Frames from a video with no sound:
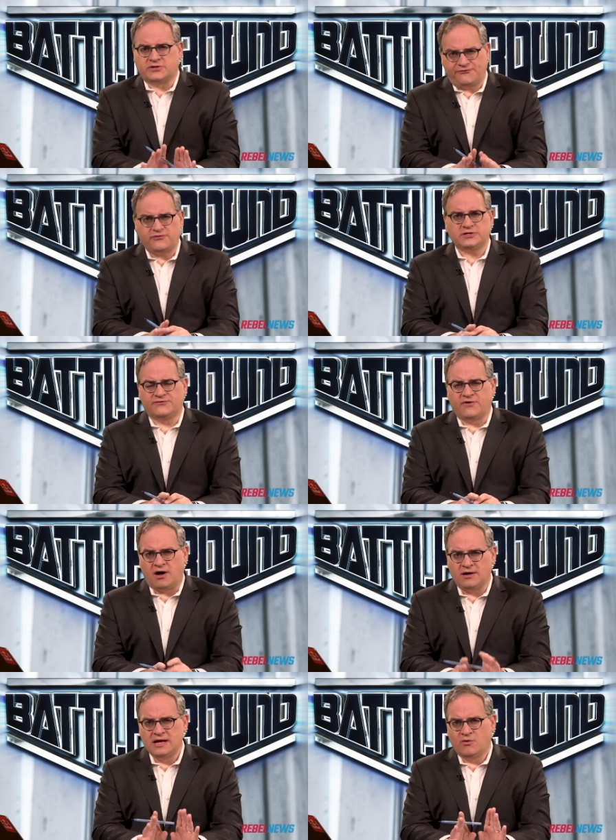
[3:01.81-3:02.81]
So first of
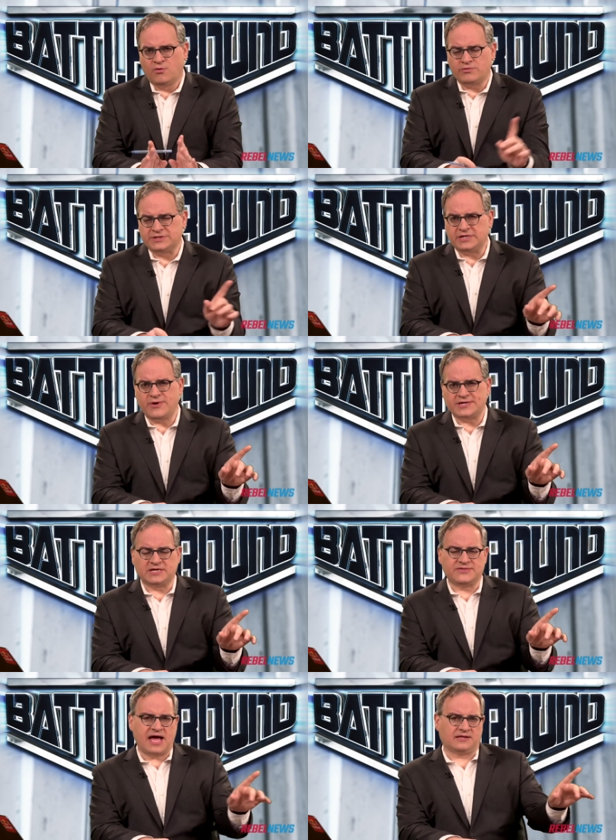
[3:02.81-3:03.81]
all, what was
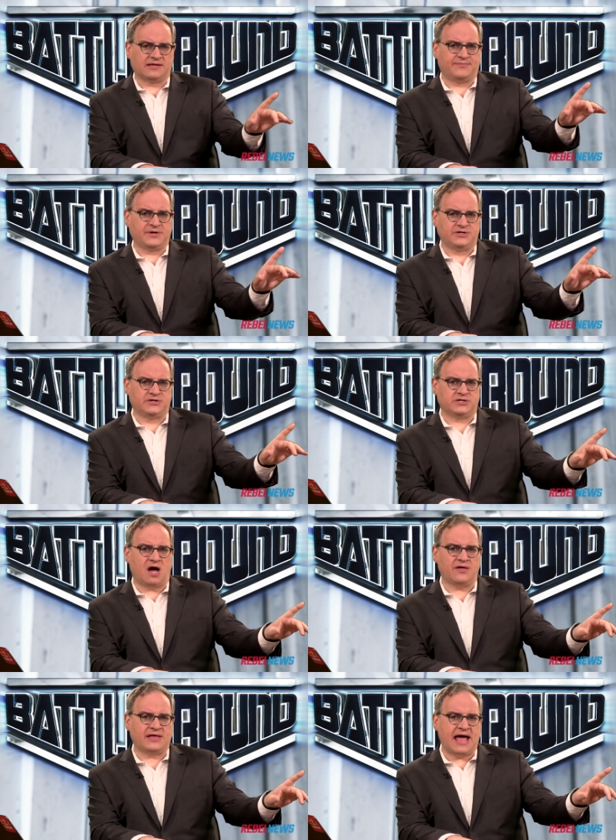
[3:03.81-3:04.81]
interesting in that clip is you
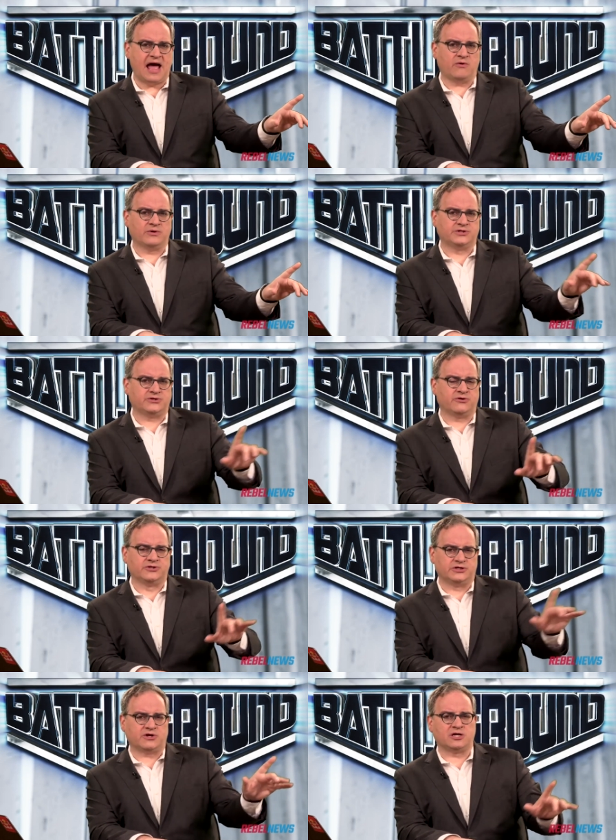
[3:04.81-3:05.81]
saw that Howard
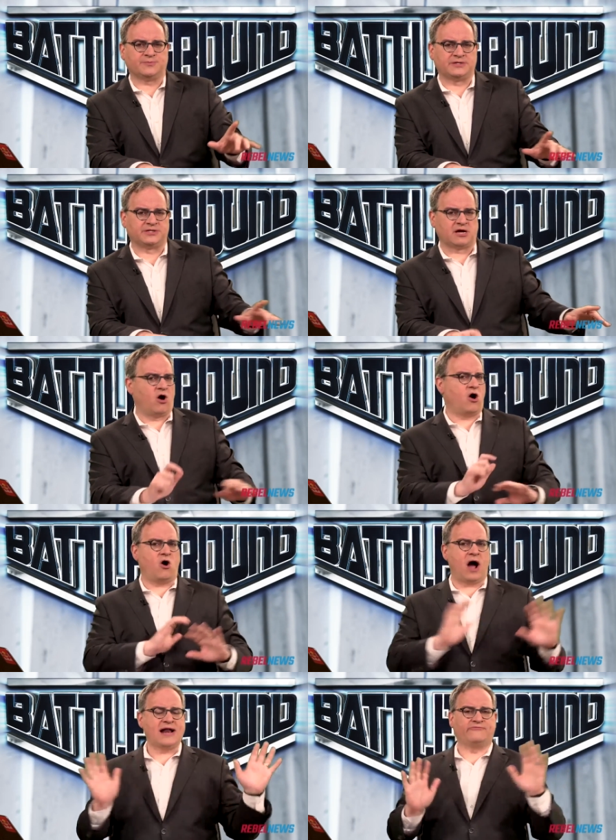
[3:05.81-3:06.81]
Stern starts by saying,
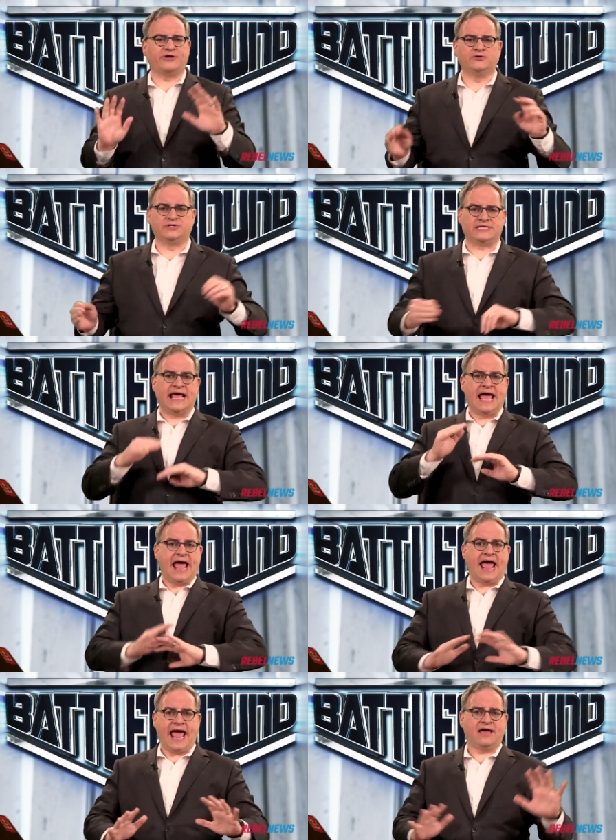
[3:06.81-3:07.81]
oh, I never used the
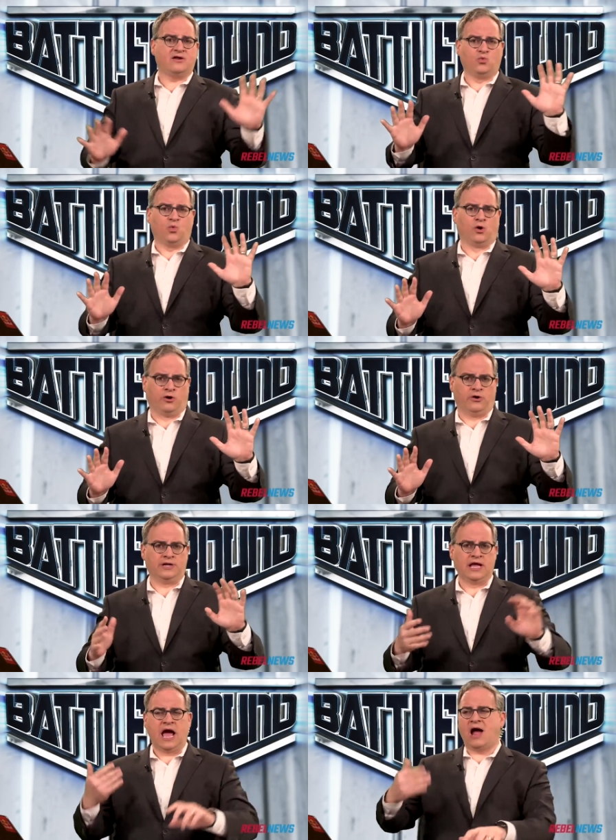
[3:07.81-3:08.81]

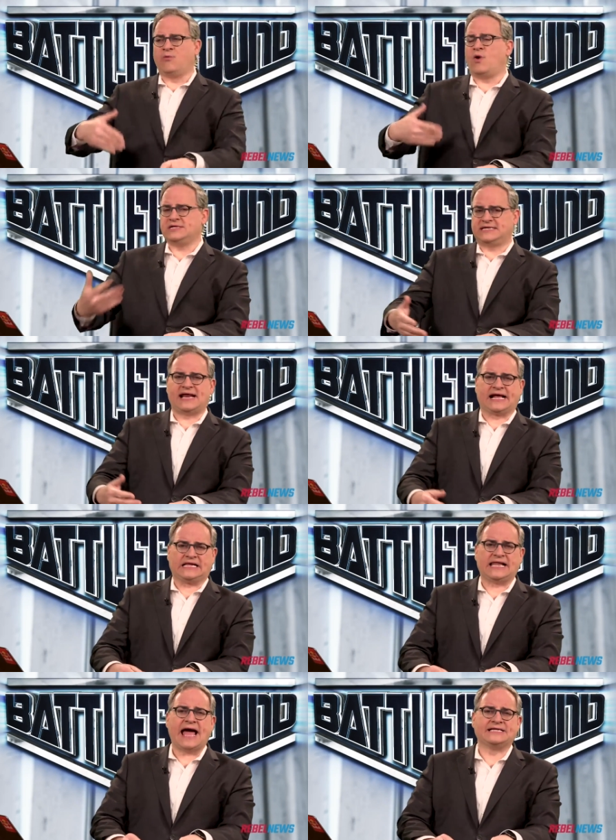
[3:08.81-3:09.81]
N-word. I once had a
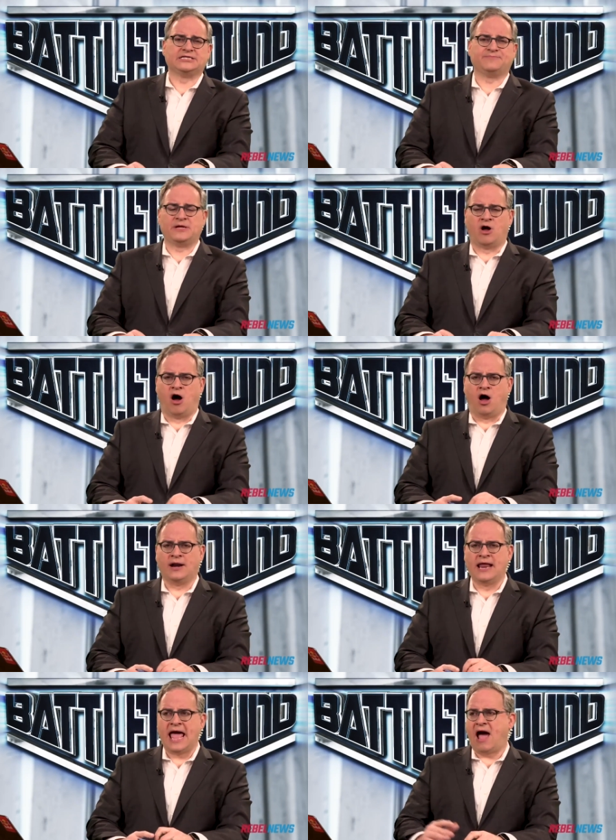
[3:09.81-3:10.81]
Klansman
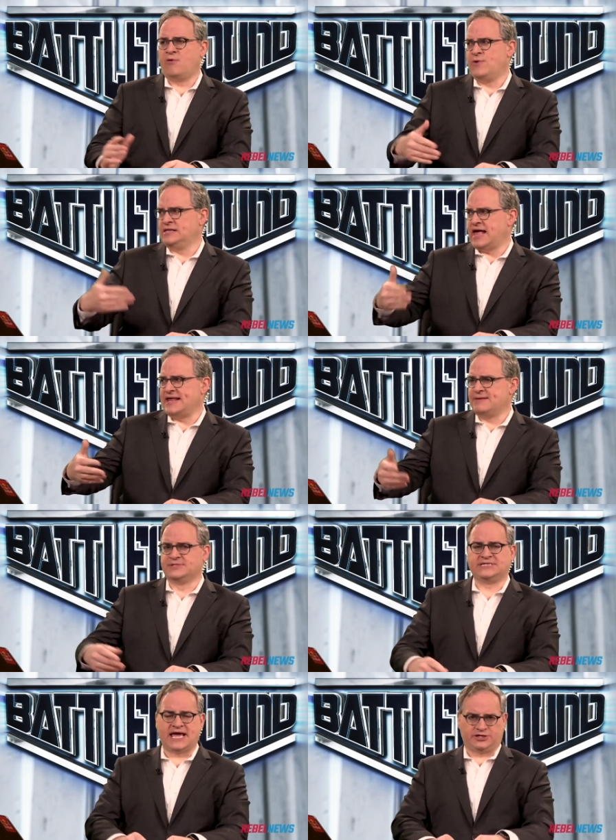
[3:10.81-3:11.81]
on, and we let him
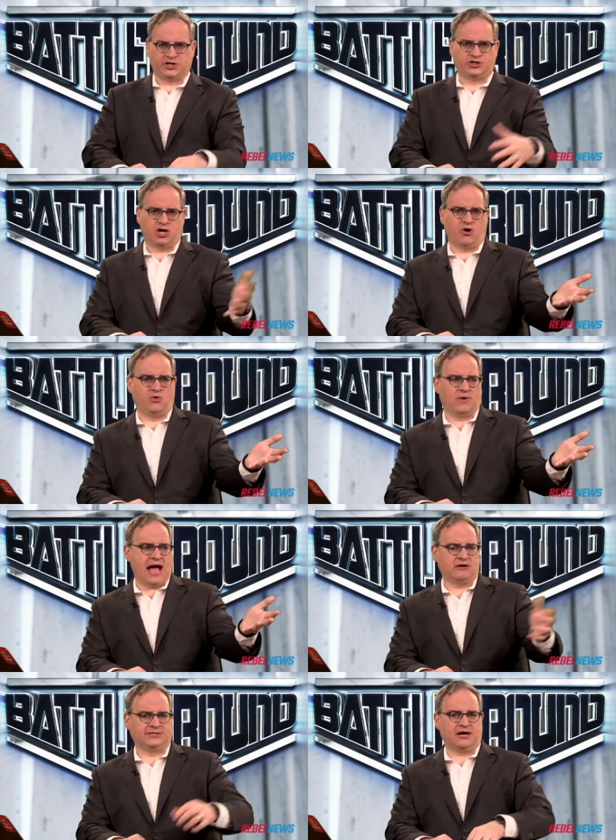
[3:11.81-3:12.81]
say it to show
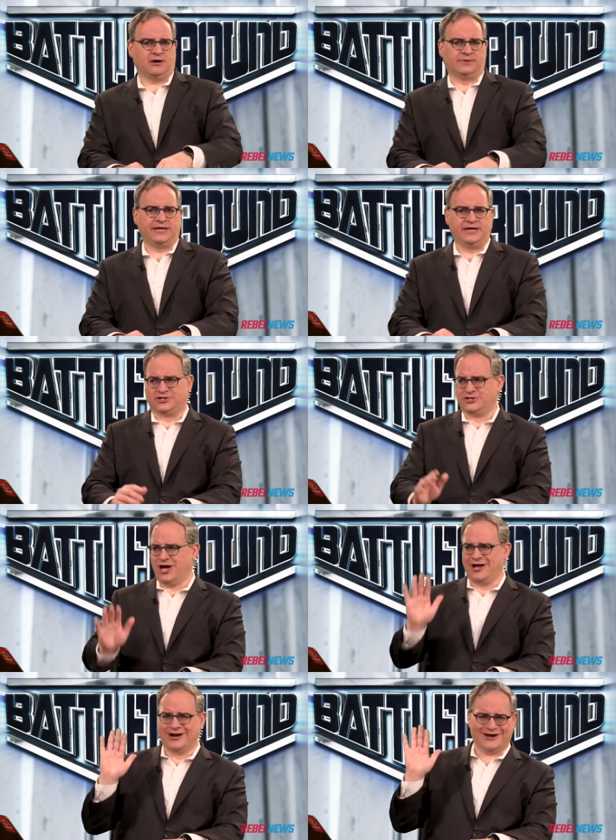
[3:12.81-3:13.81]
how terrible he is. No,
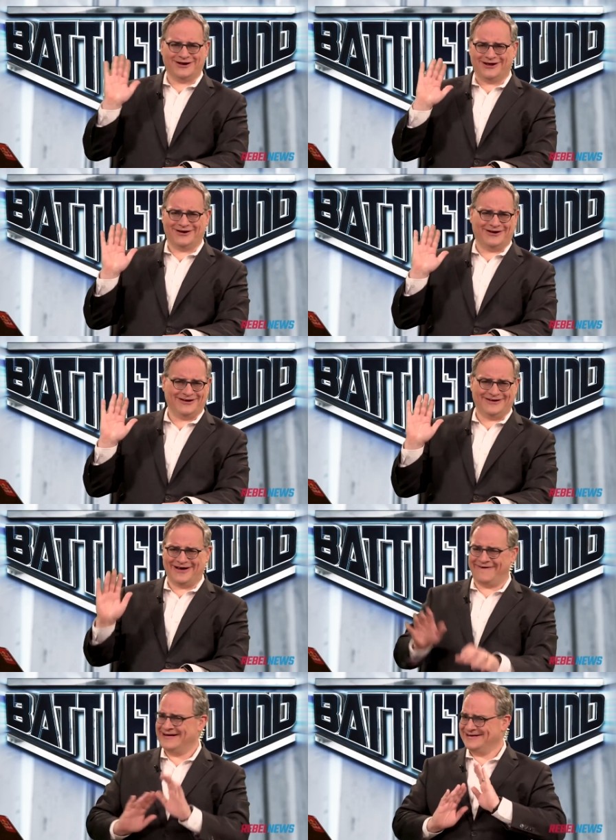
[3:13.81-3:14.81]
no, no, no,
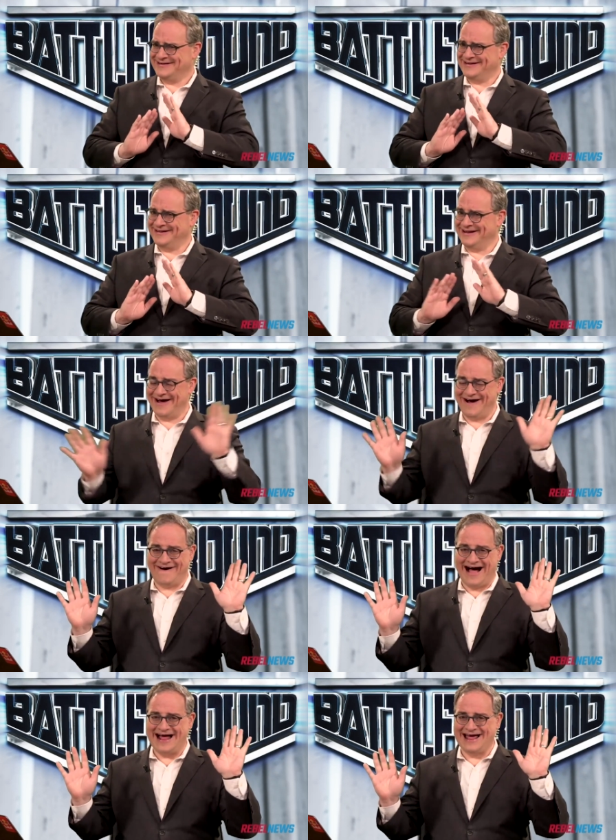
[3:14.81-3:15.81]
no. No,
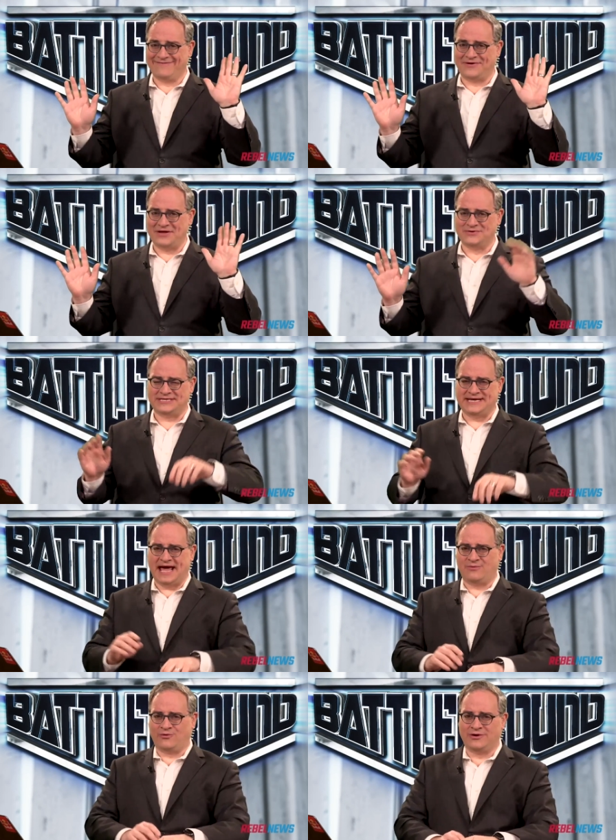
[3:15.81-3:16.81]
I never used the
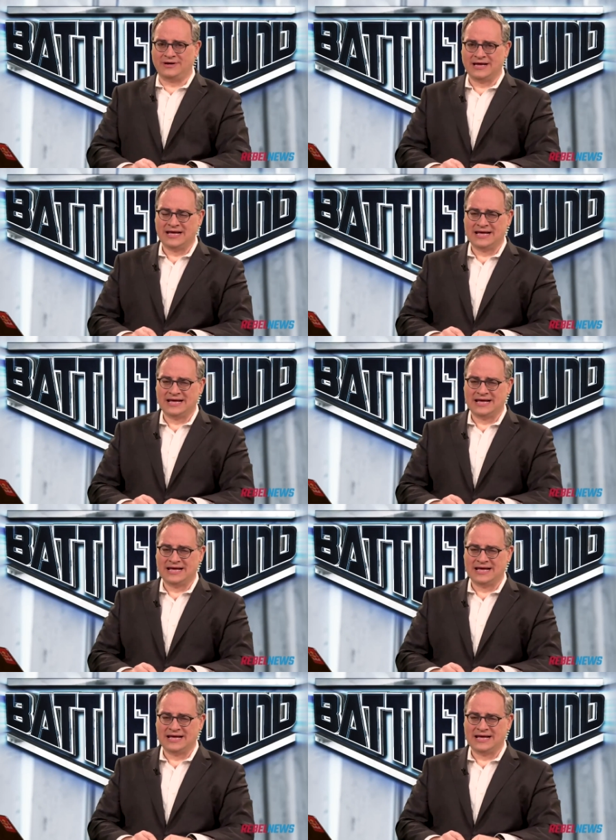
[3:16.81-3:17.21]
N-word.